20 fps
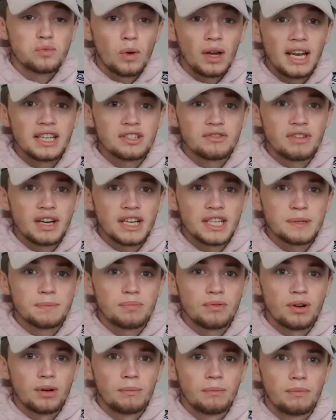well as West
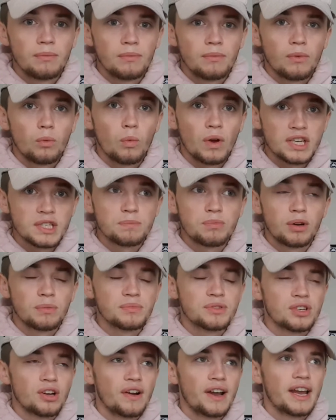Brom.
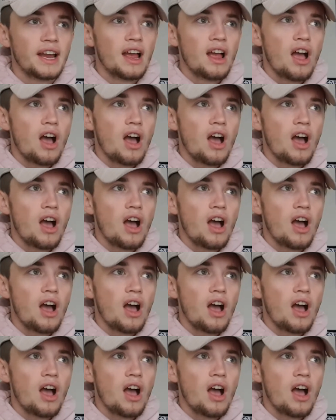Okay,